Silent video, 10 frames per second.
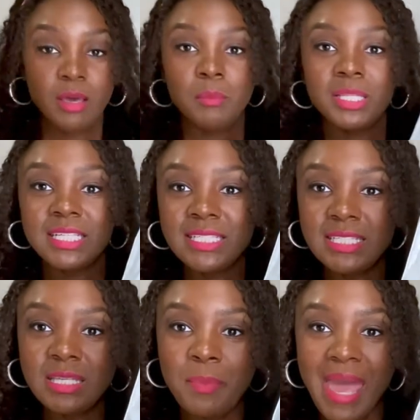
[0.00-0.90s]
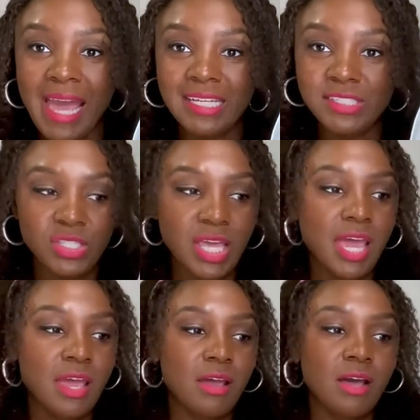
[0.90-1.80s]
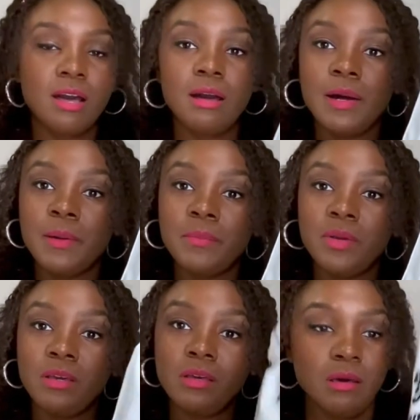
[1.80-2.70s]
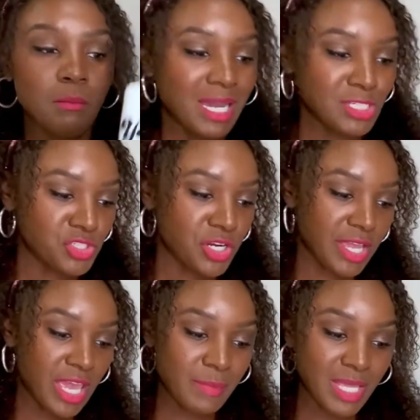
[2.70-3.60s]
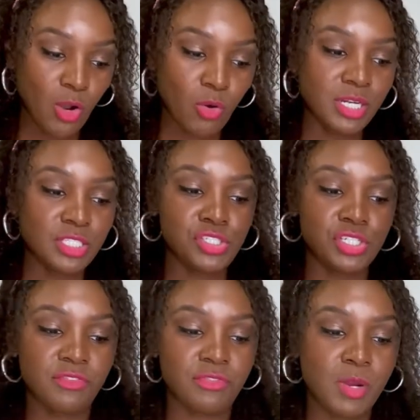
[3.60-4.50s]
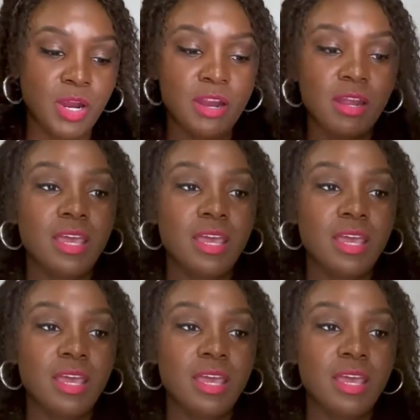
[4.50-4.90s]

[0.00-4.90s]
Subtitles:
But this is the package that my shirt came in. I ordered a shirt from her